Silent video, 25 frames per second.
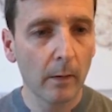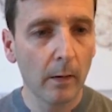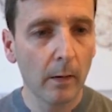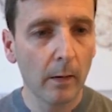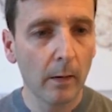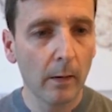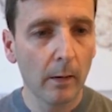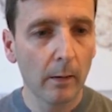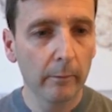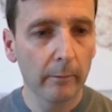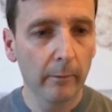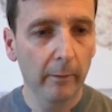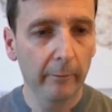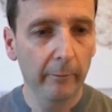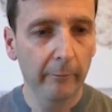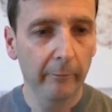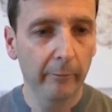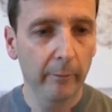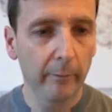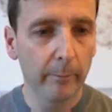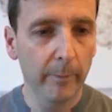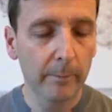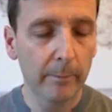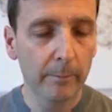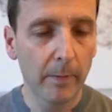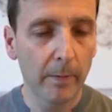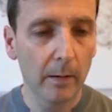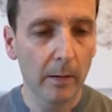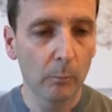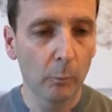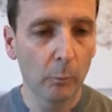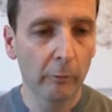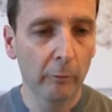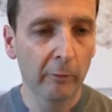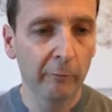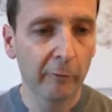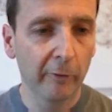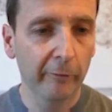this is the big button we're
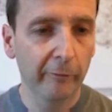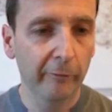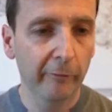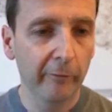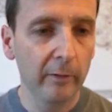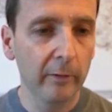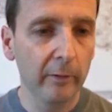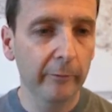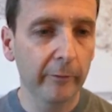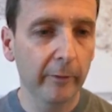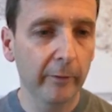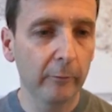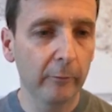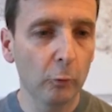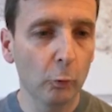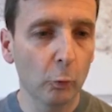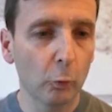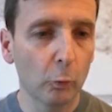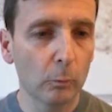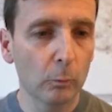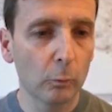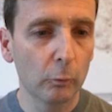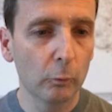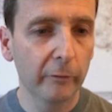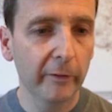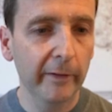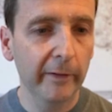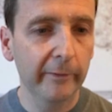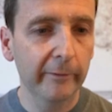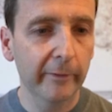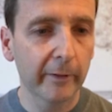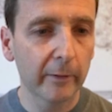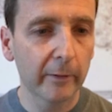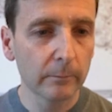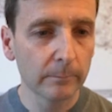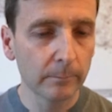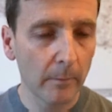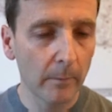interested in. It says normal detail.
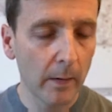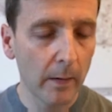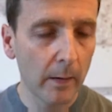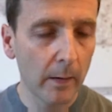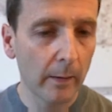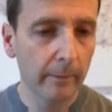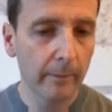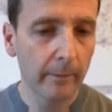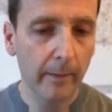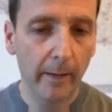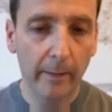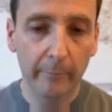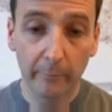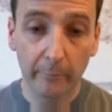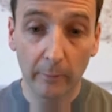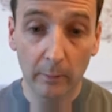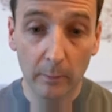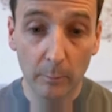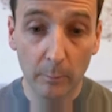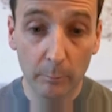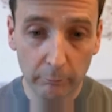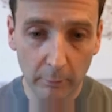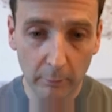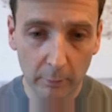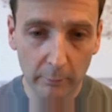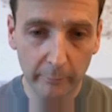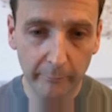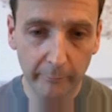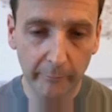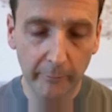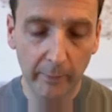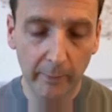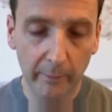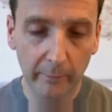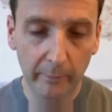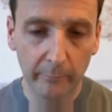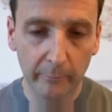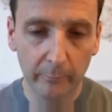That's going to
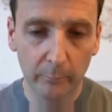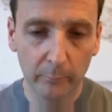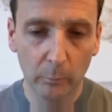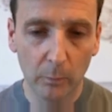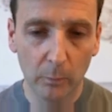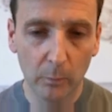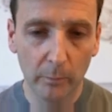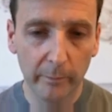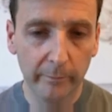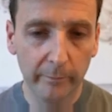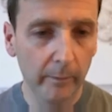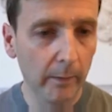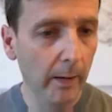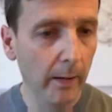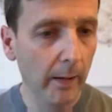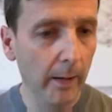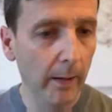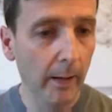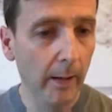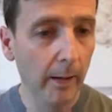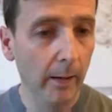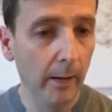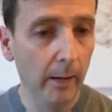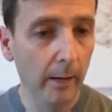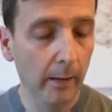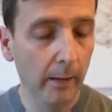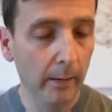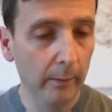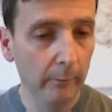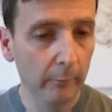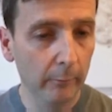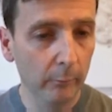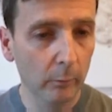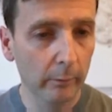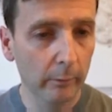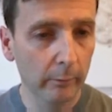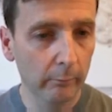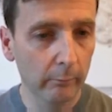process what we see here into a
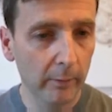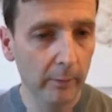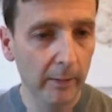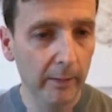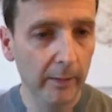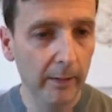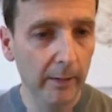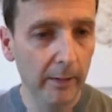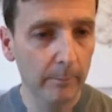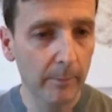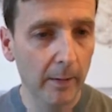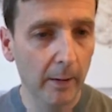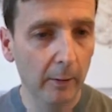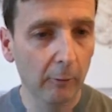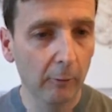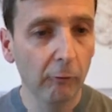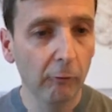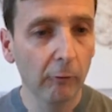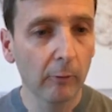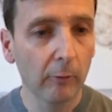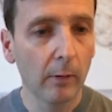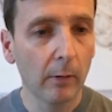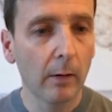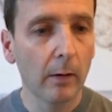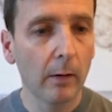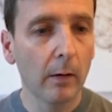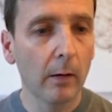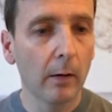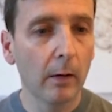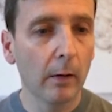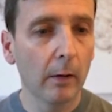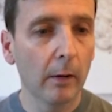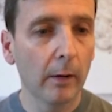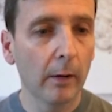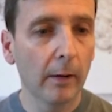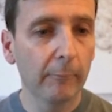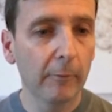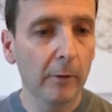3D mesh.
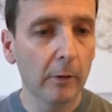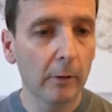If you look in